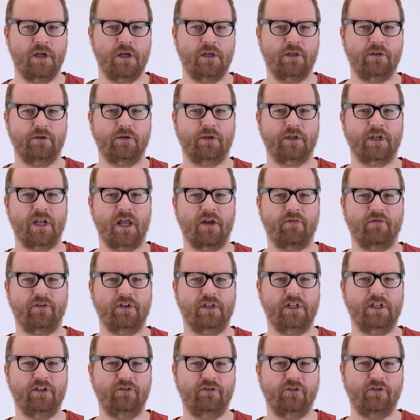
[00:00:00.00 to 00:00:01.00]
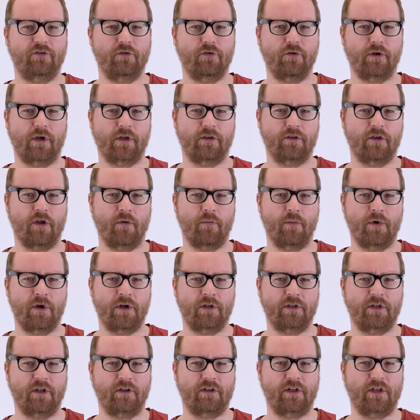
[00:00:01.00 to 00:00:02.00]
you can have an easy to look at number
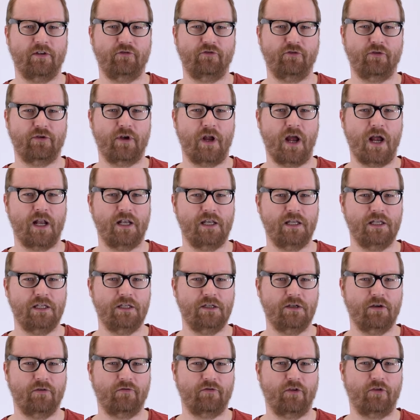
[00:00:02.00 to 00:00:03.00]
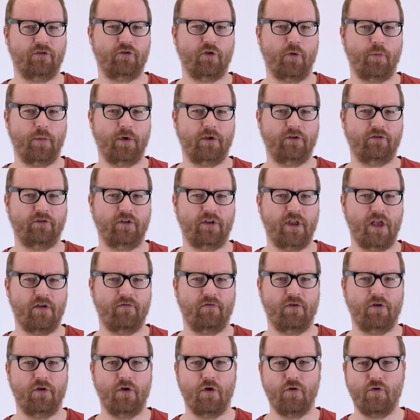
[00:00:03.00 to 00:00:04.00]
that gives you an idea of the topics that have a
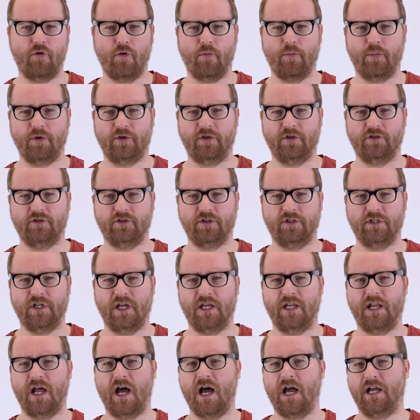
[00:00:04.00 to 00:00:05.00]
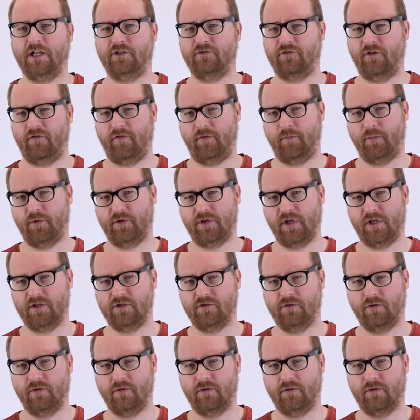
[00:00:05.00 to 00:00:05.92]
low competition and high traffic potential.